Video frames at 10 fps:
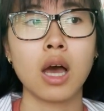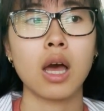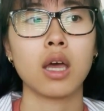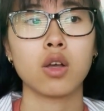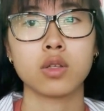
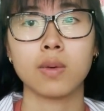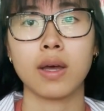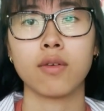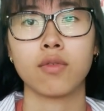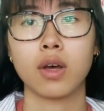I also
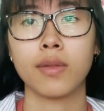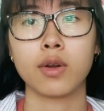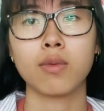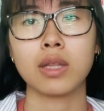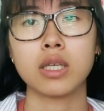have
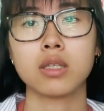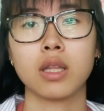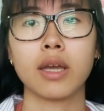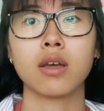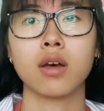other release,
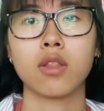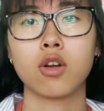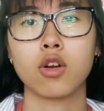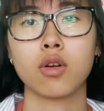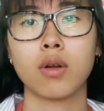like
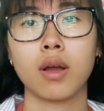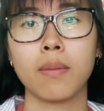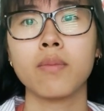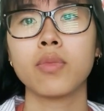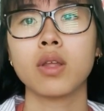other
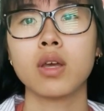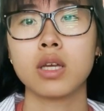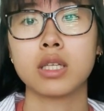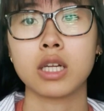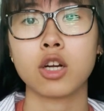
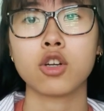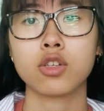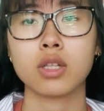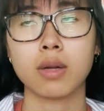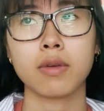
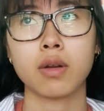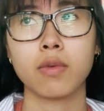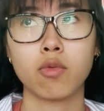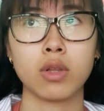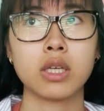stickers that I'm going to
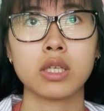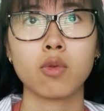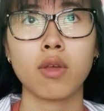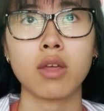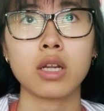be releasing
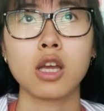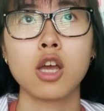with it.